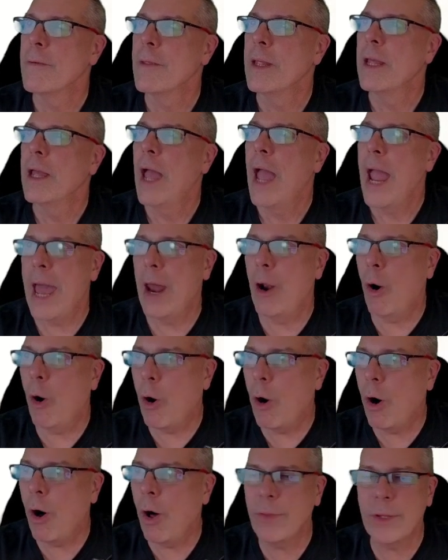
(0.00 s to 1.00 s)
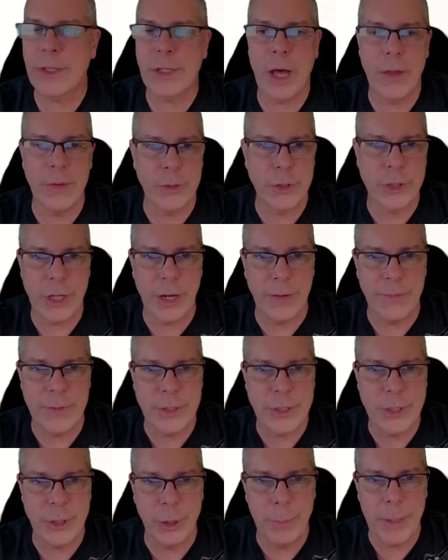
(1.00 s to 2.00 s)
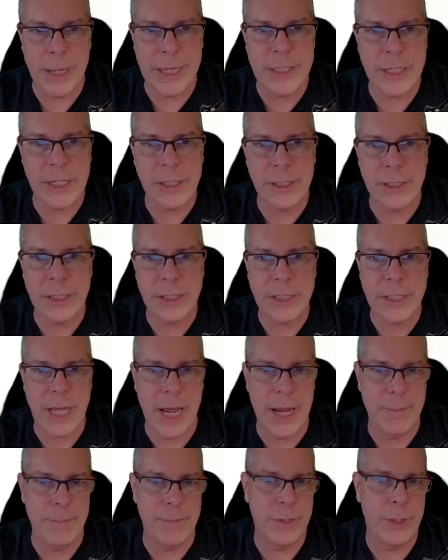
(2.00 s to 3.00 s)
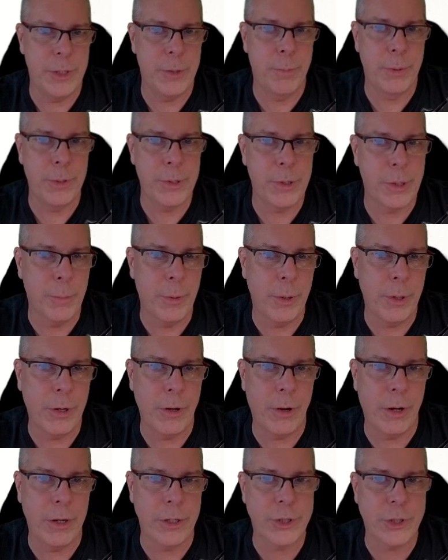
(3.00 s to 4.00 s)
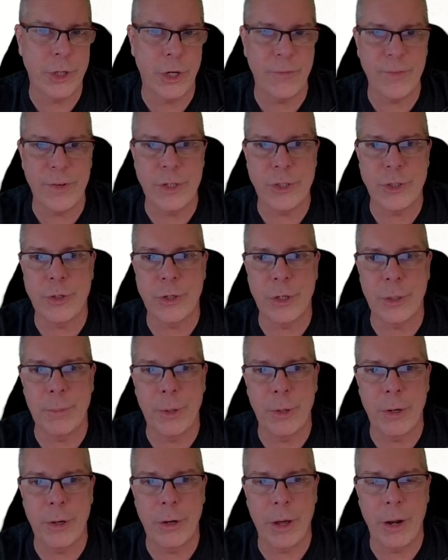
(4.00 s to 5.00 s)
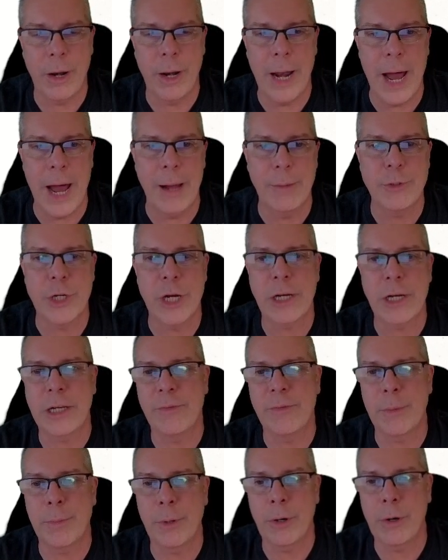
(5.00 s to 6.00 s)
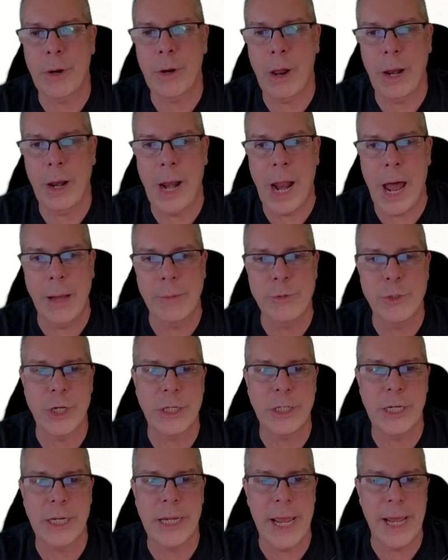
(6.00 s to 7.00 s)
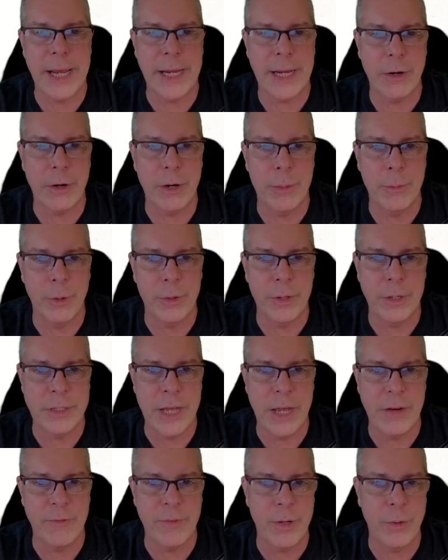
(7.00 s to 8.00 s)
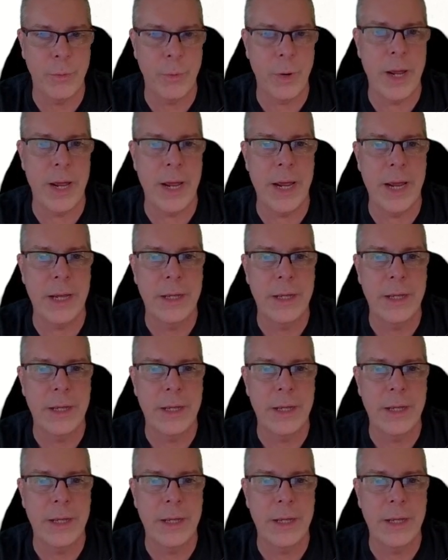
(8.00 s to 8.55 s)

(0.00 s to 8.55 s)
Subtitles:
And all the other stuff is still basically the same. You can put it on a surface. You can put it on an object. If you put it on an object, you can't carry it more than 10 feet away.